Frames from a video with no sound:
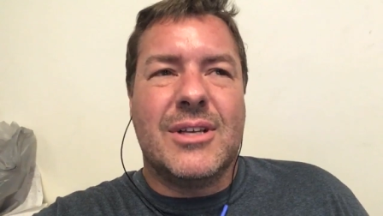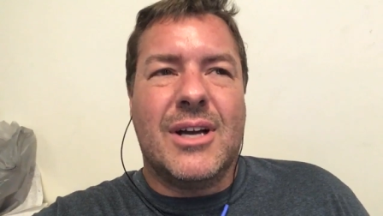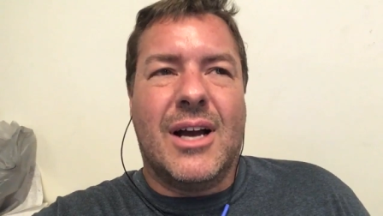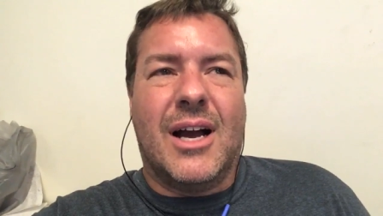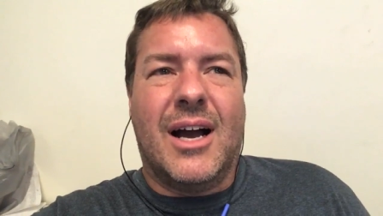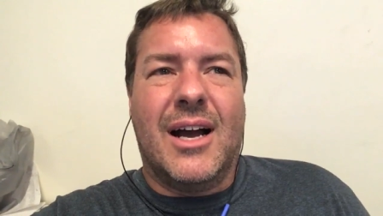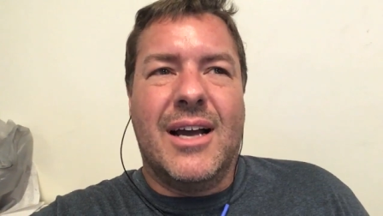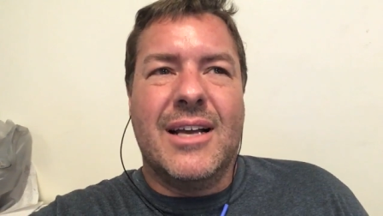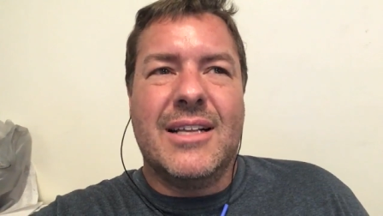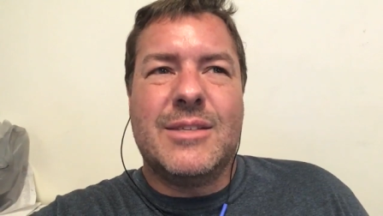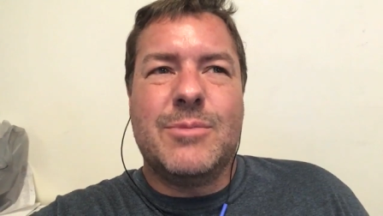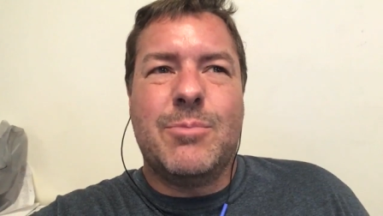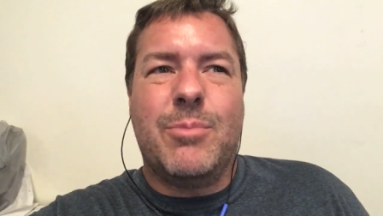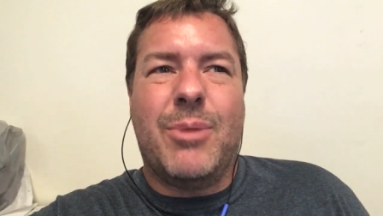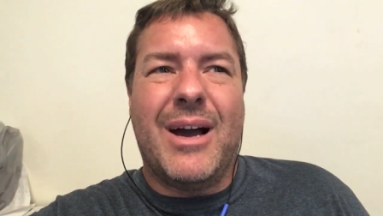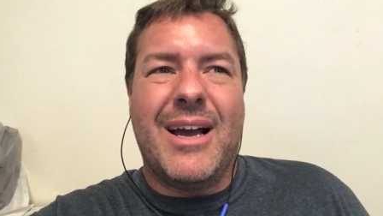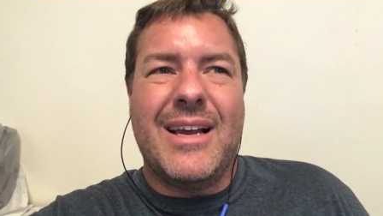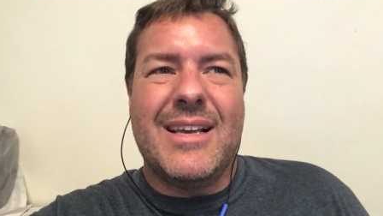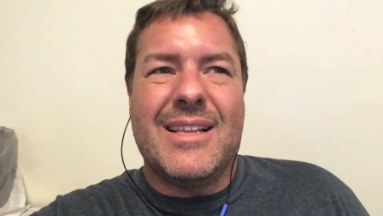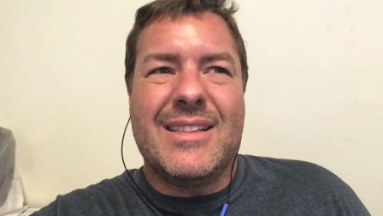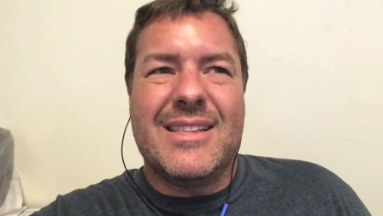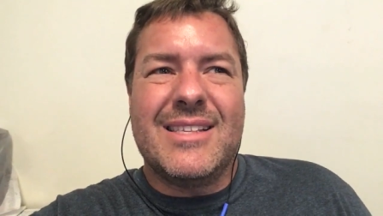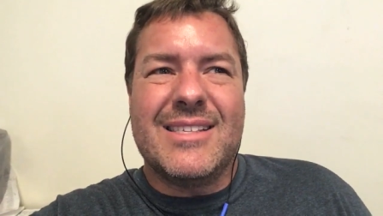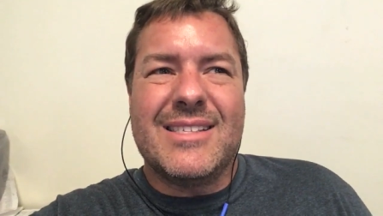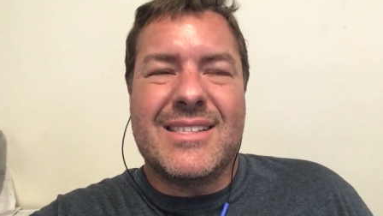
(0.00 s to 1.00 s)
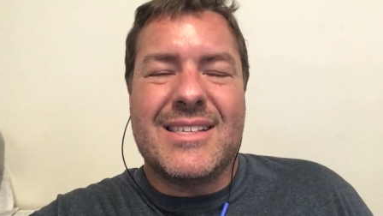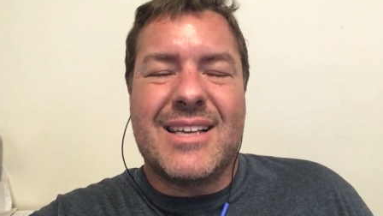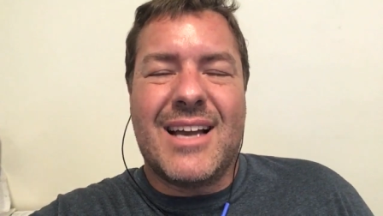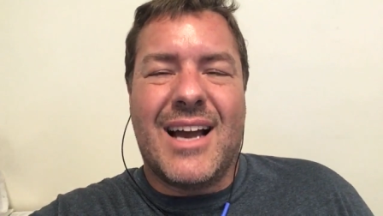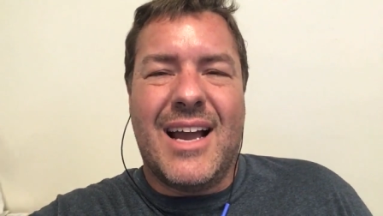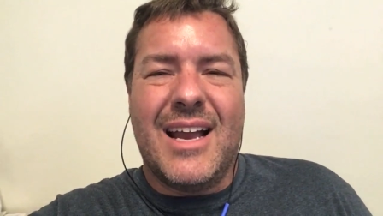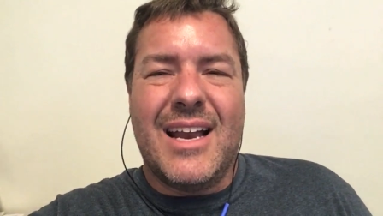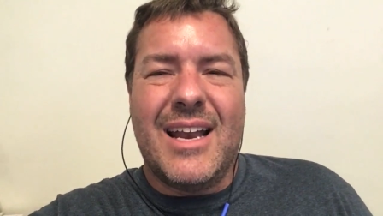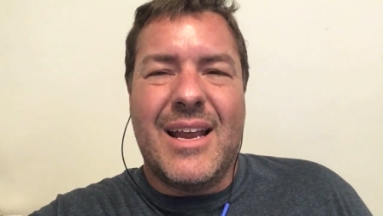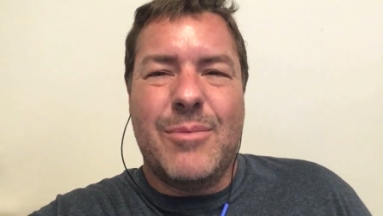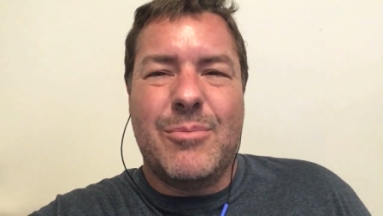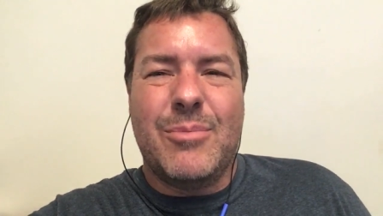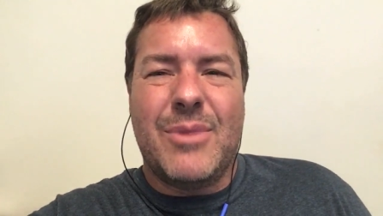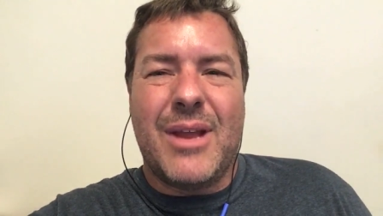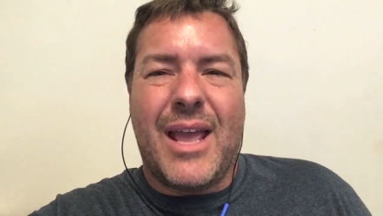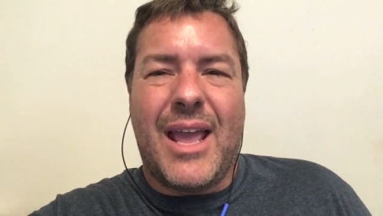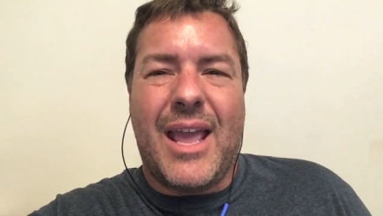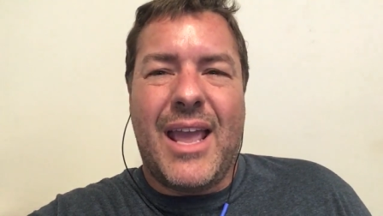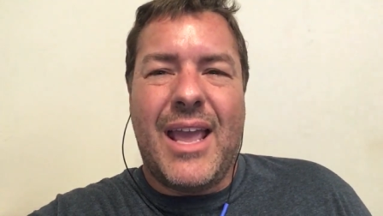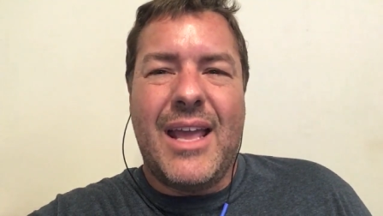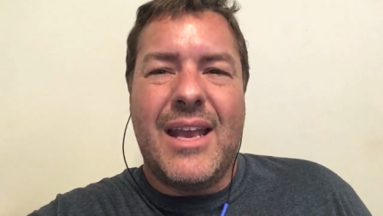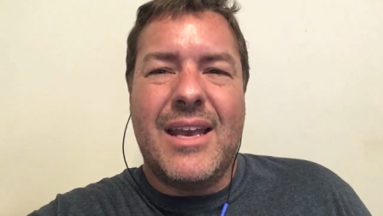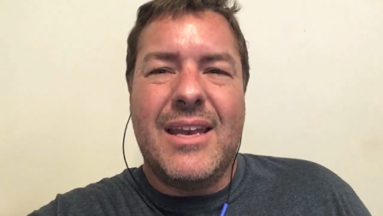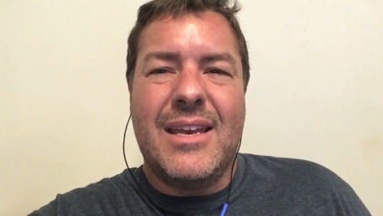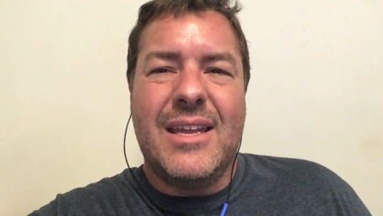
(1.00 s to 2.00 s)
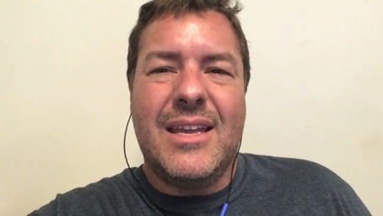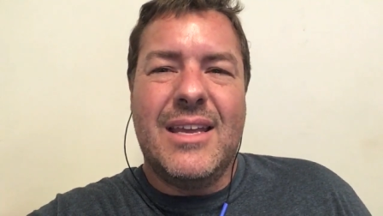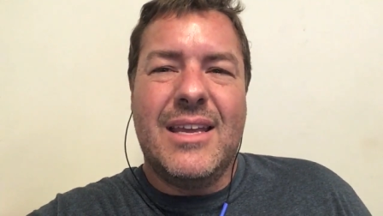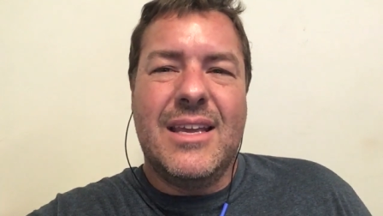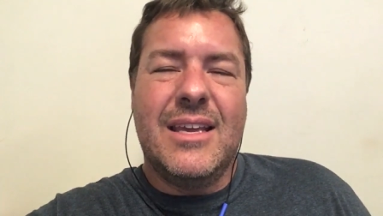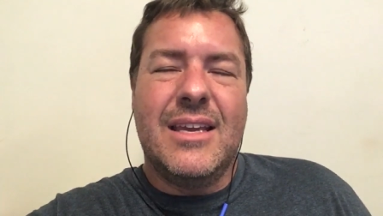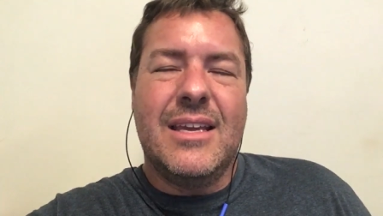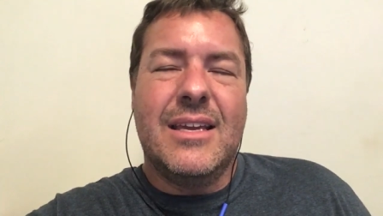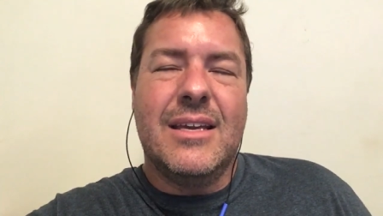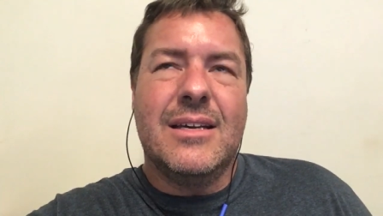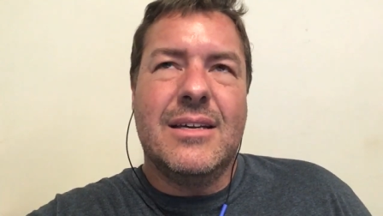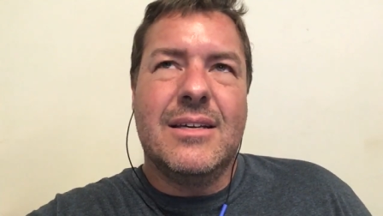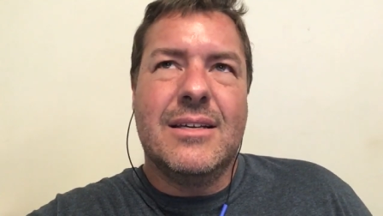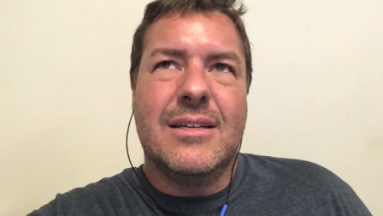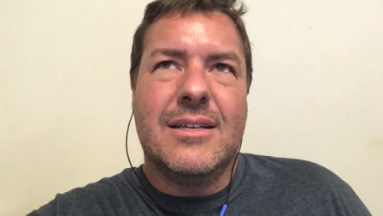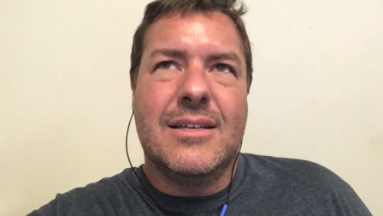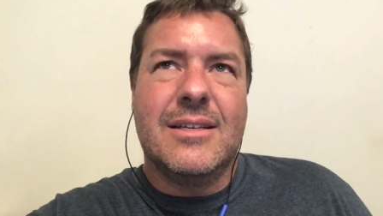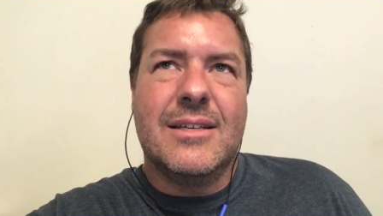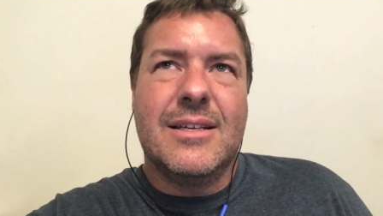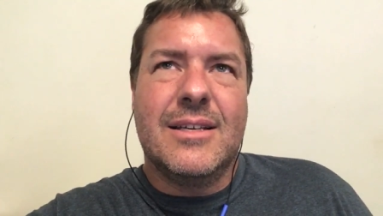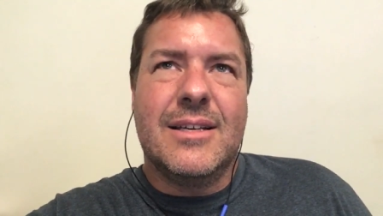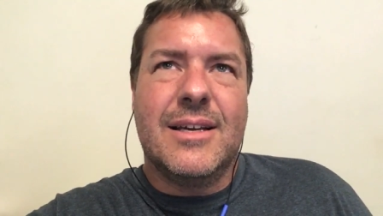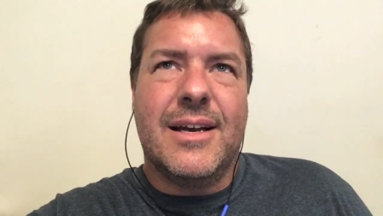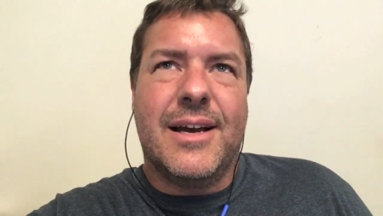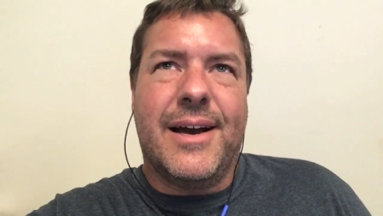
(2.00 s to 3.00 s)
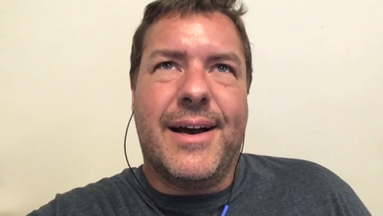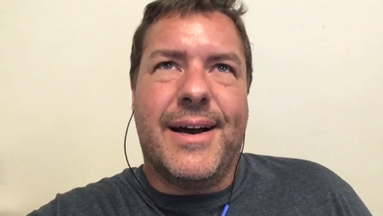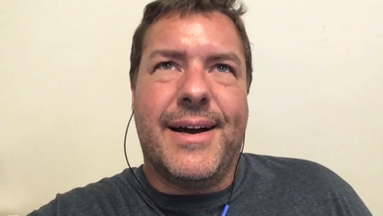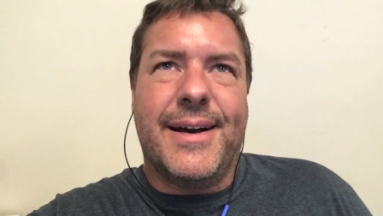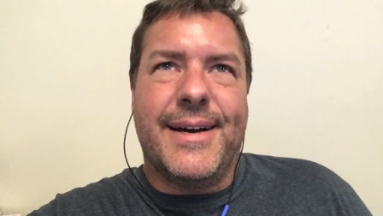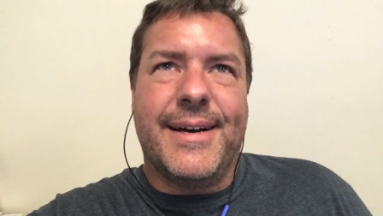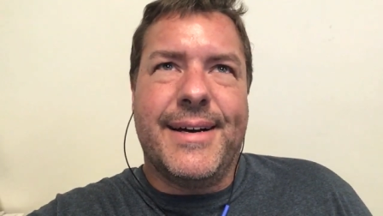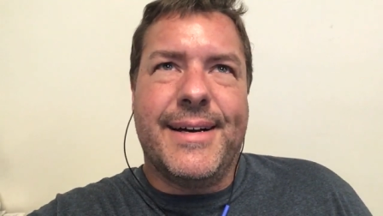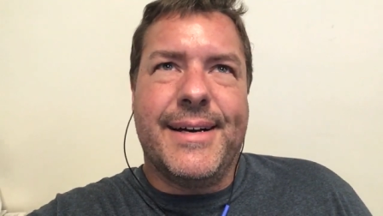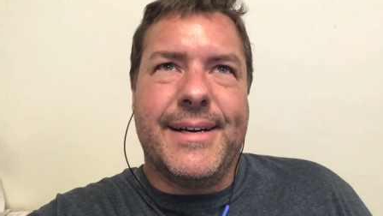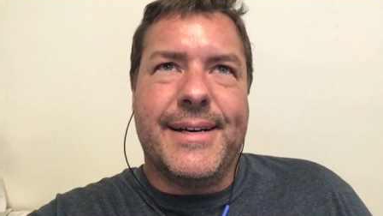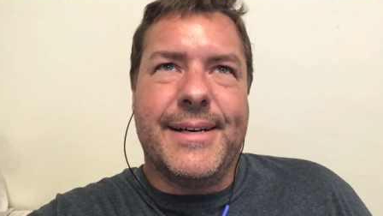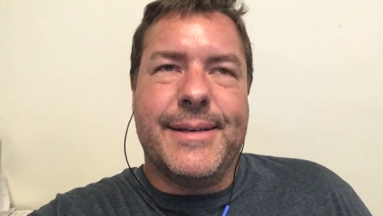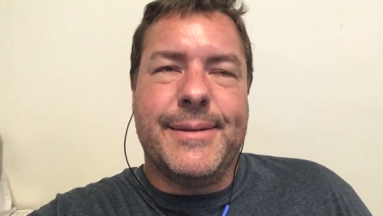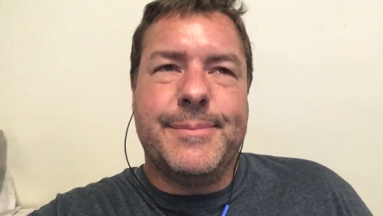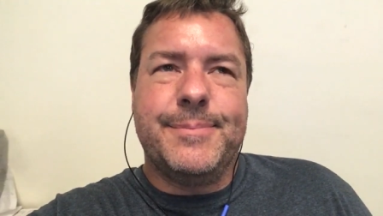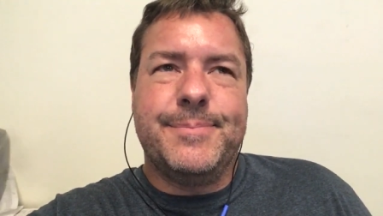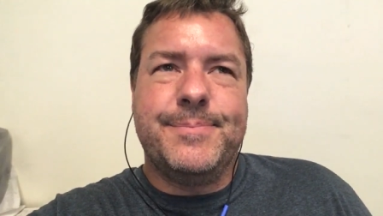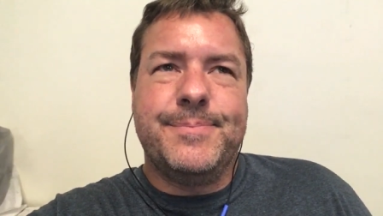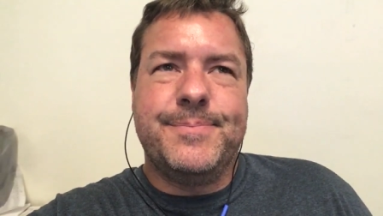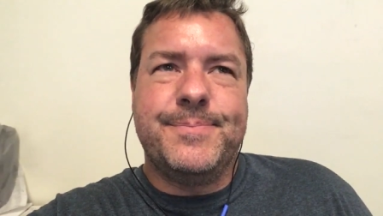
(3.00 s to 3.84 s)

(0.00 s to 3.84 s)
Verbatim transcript: It's by this guy named Andy Frisella,